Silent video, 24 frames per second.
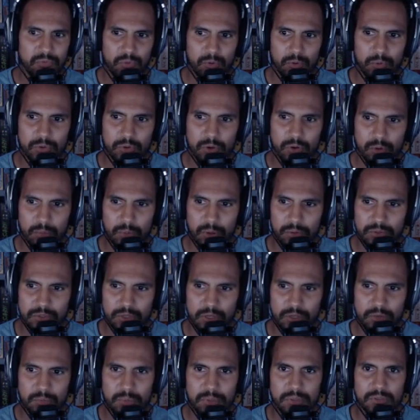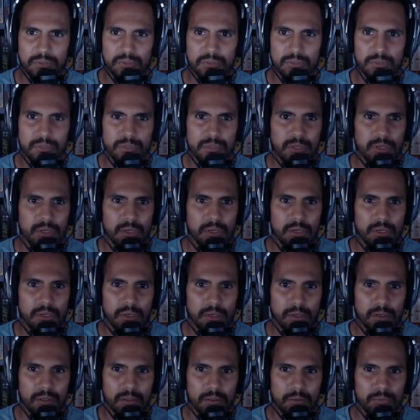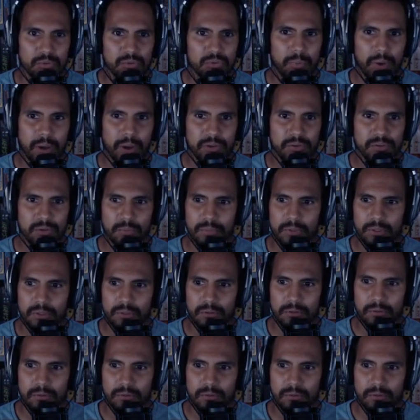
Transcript: we talk about chess pieces. Let me just buy something.